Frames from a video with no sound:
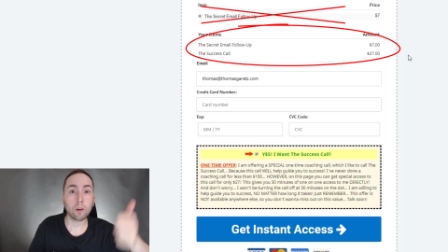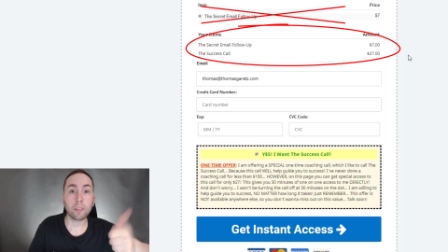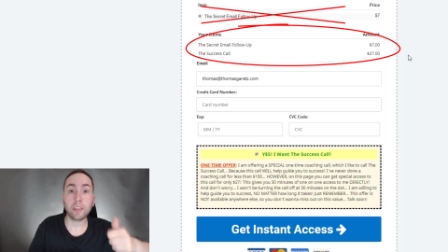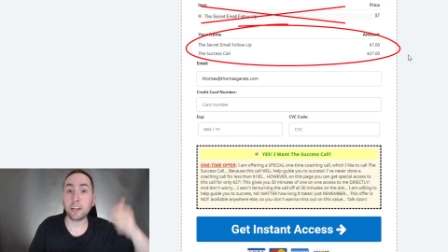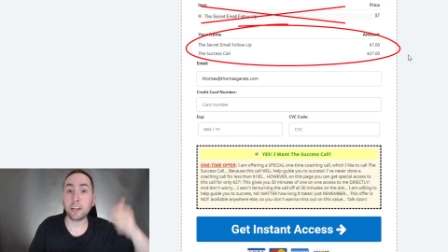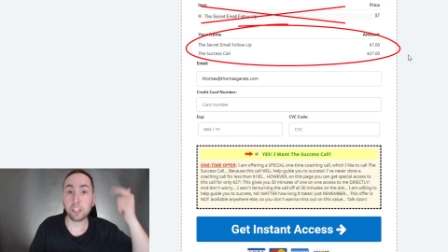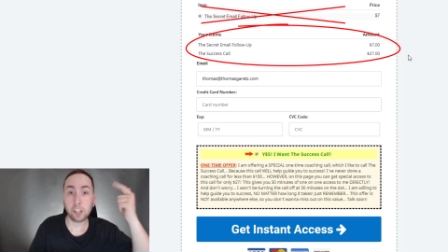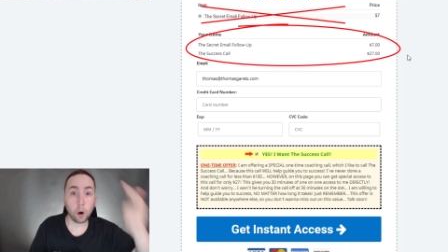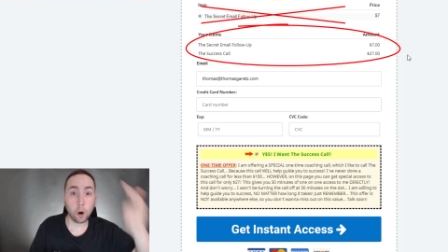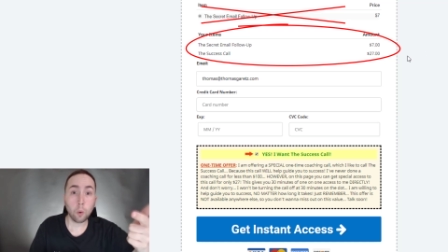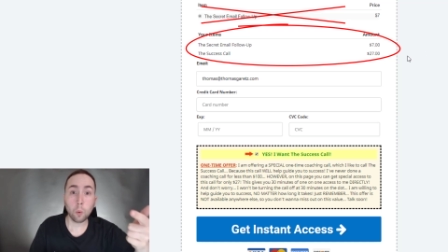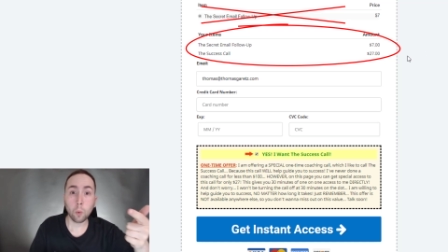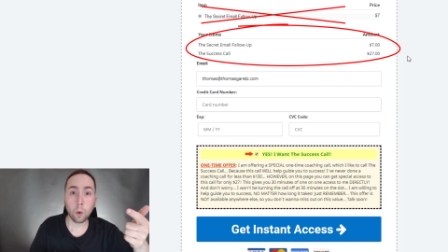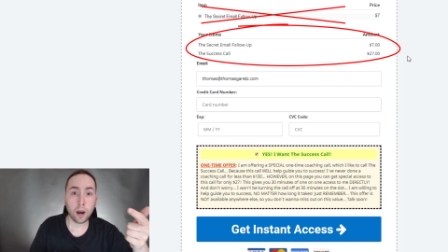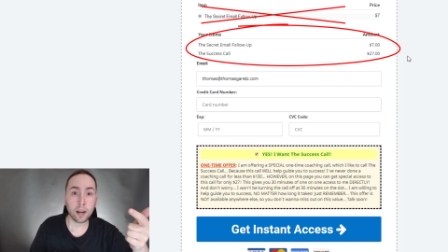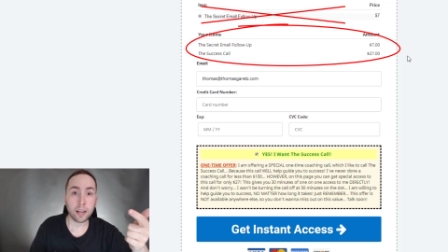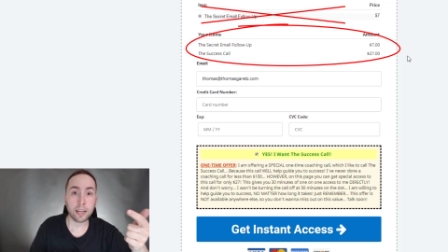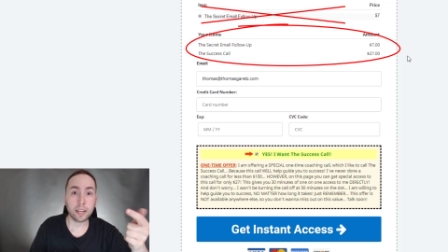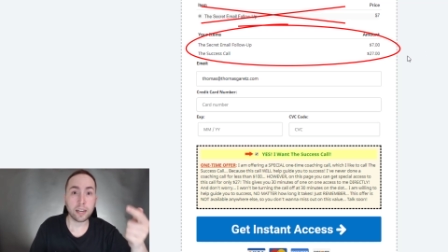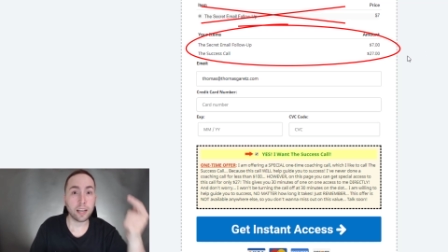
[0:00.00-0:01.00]
or they don't
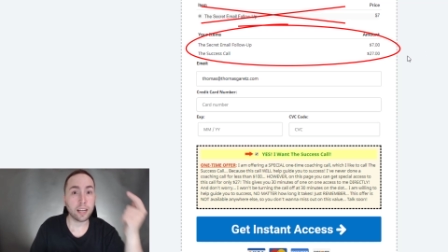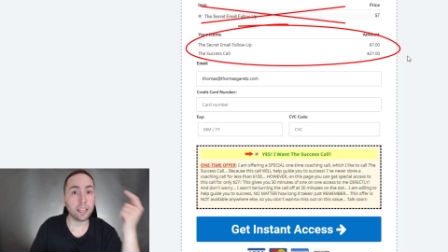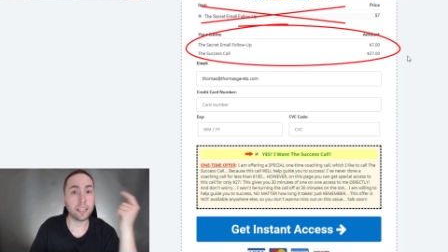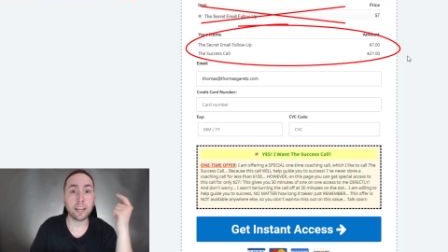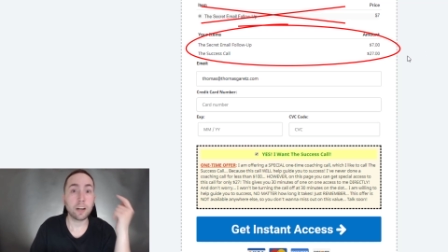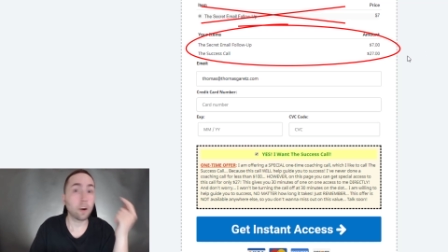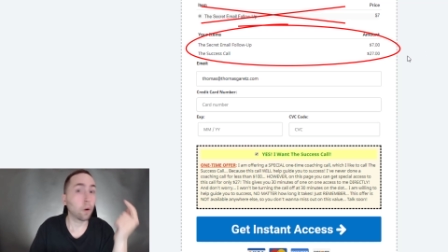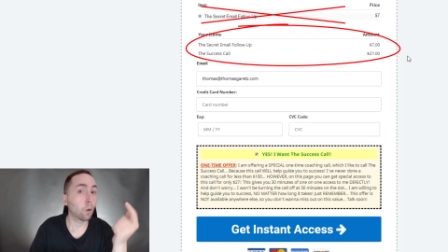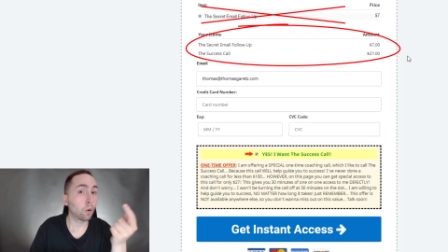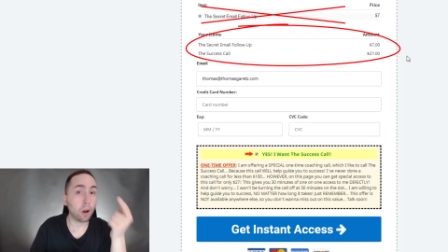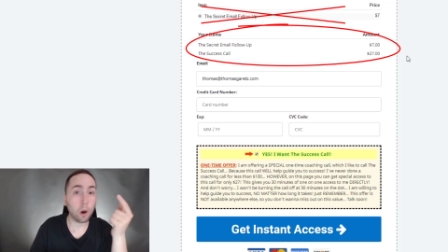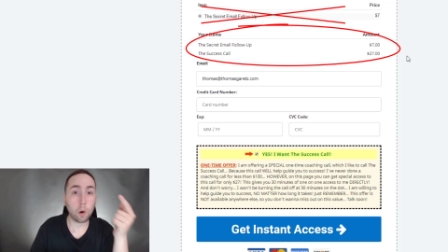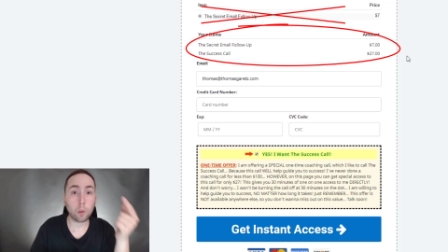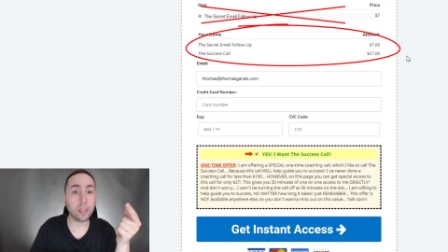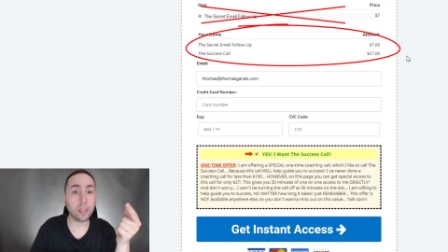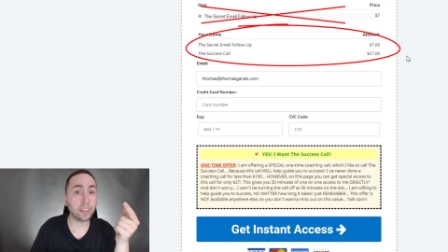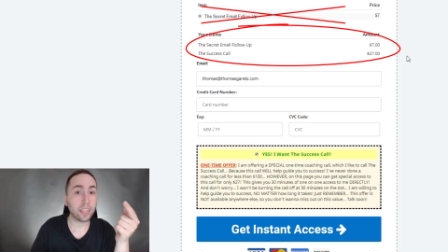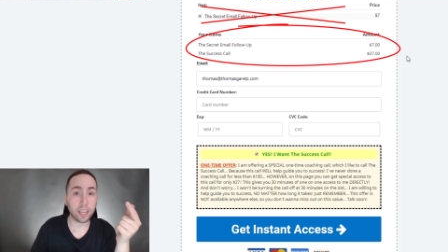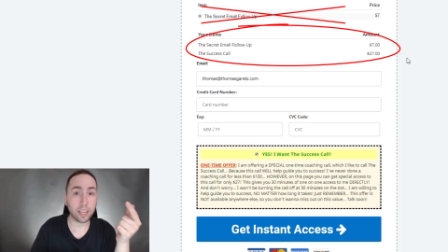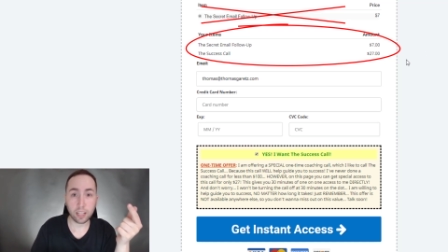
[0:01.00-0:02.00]
want it and they don't
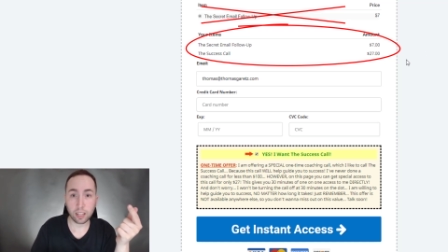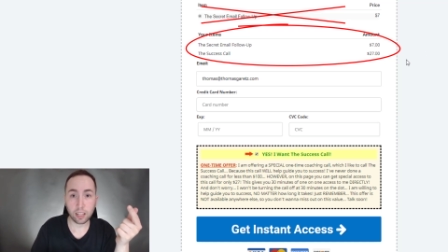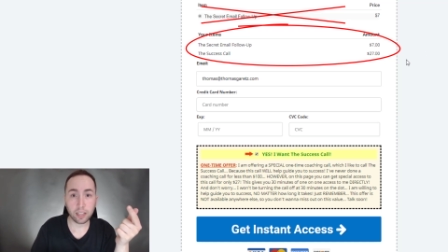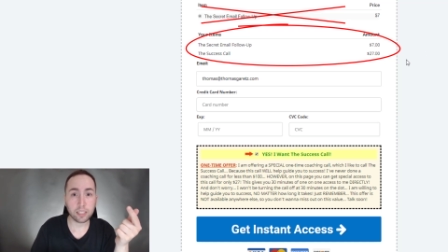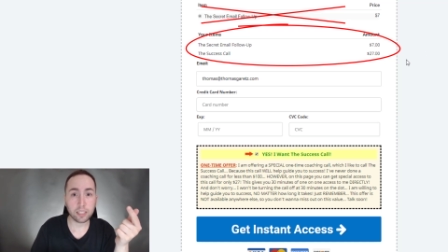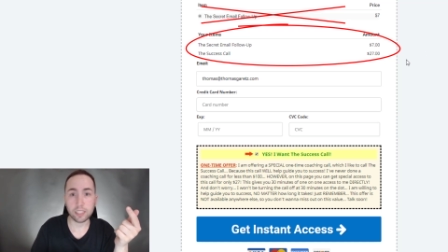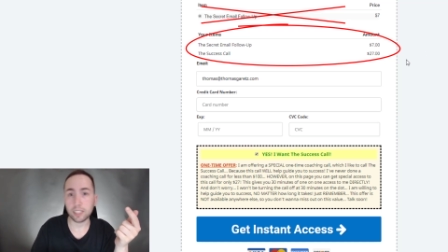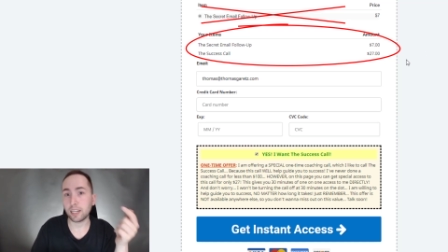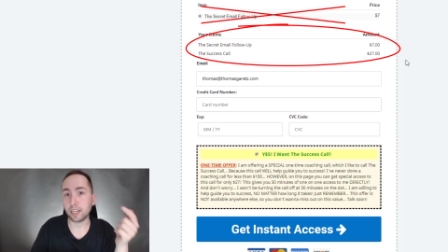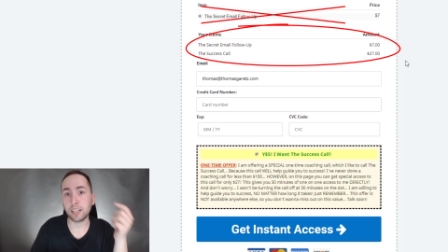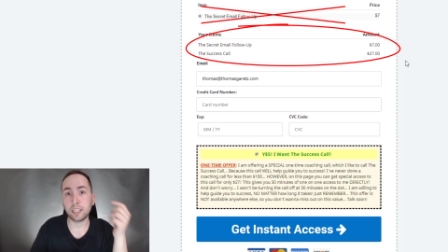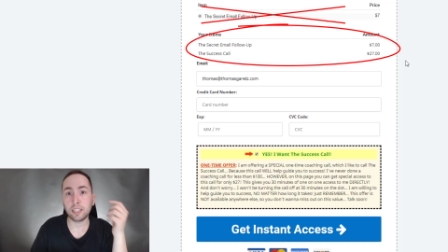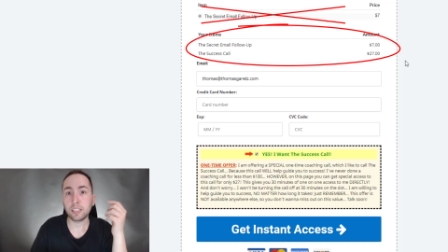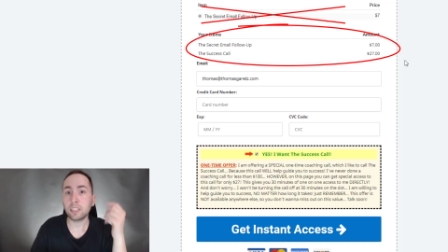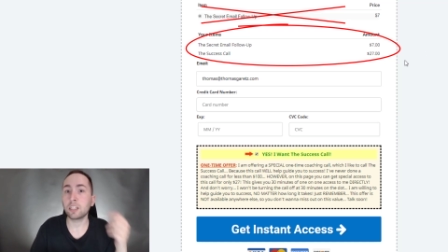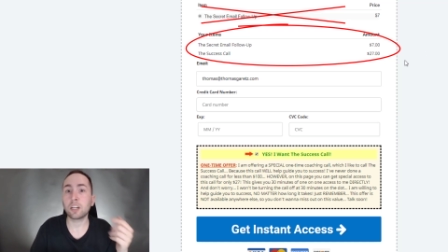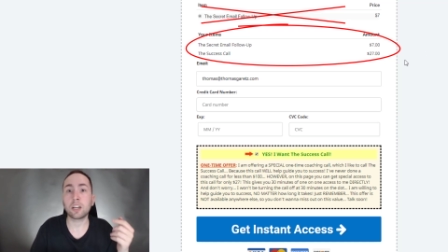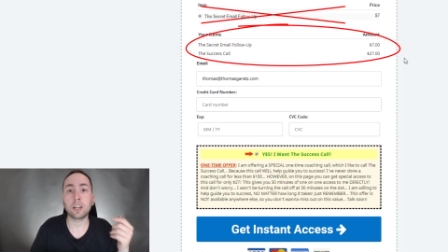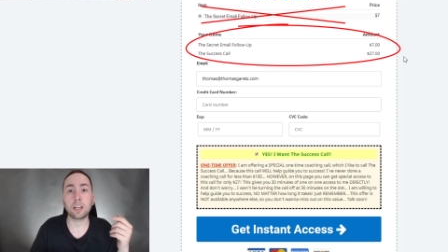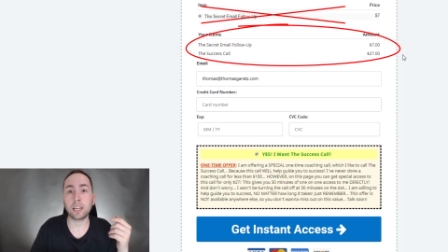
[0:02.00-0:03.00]
know that they clicked it, and
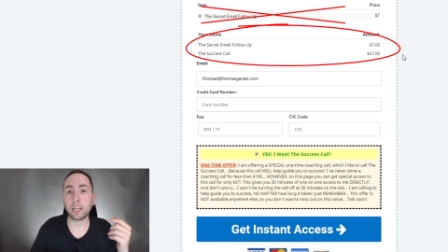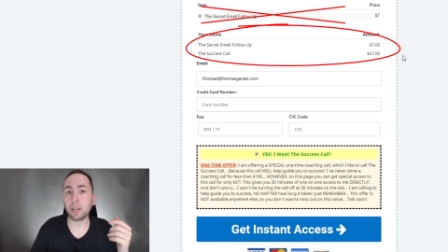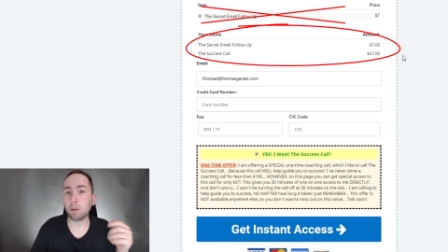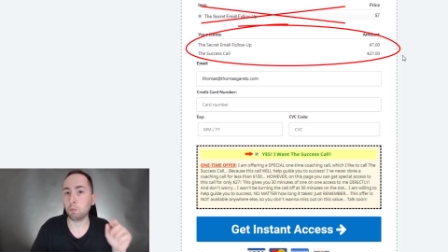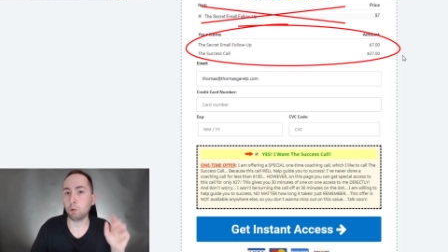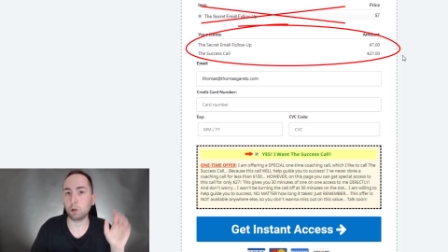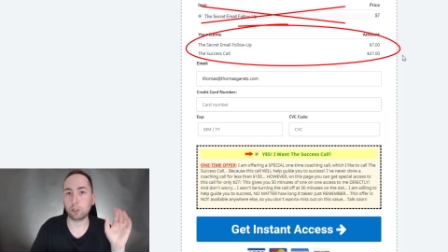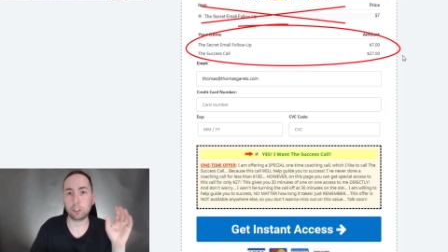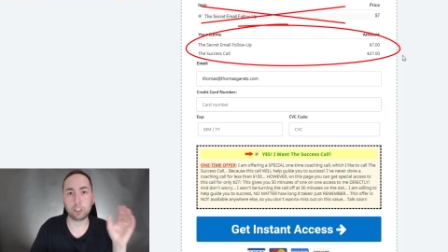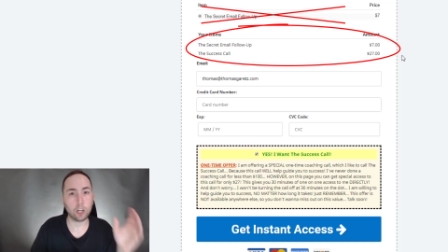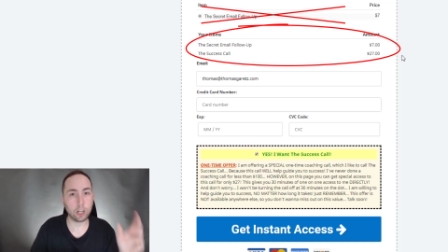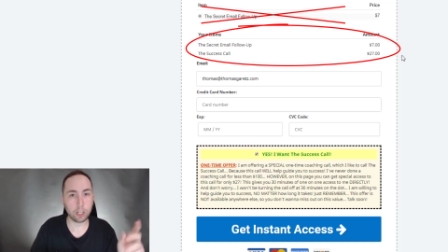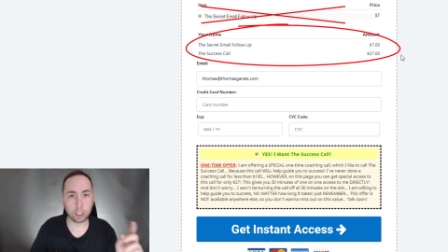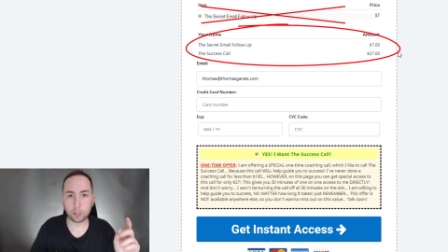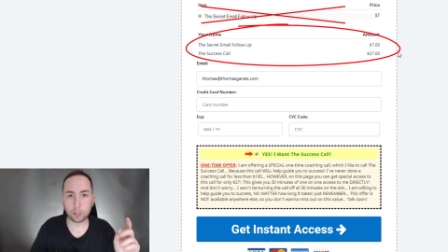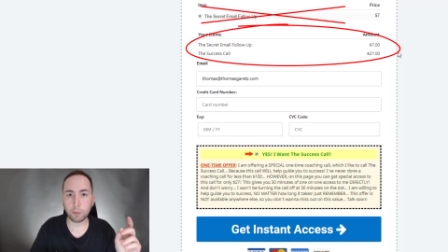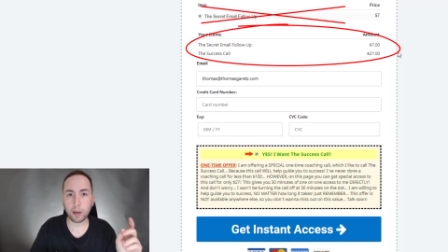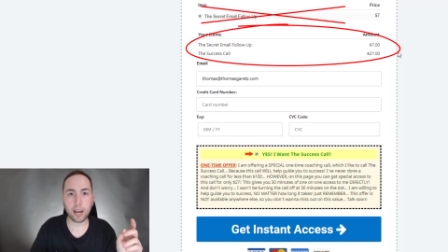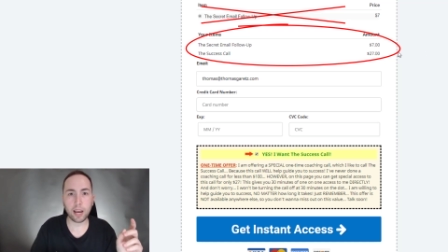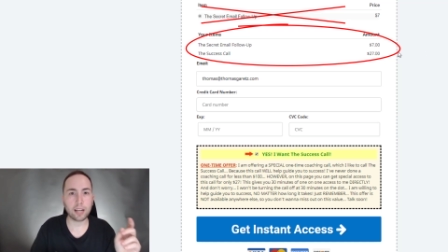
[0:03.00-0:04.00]
then you're going to get more
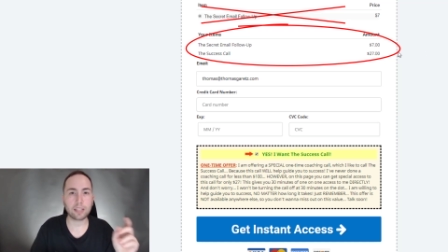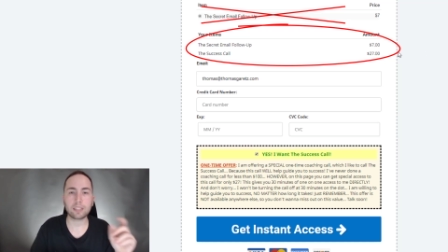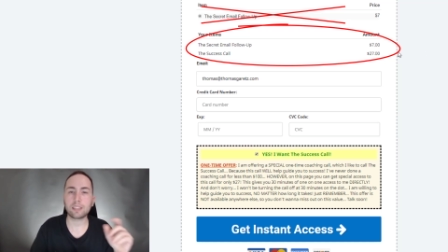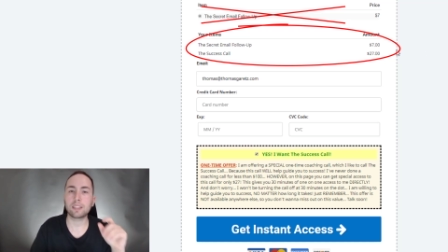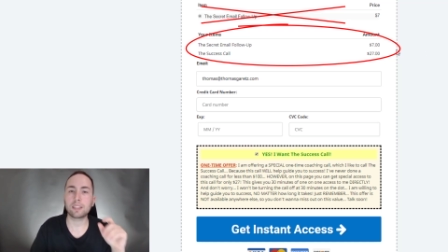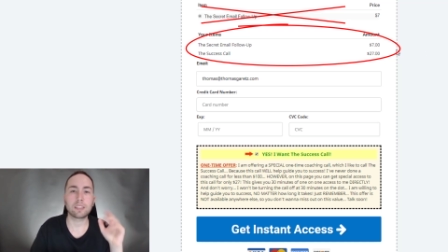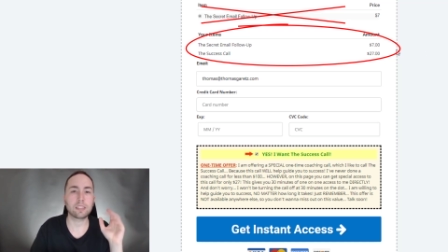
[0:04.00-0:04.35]
chargebacks.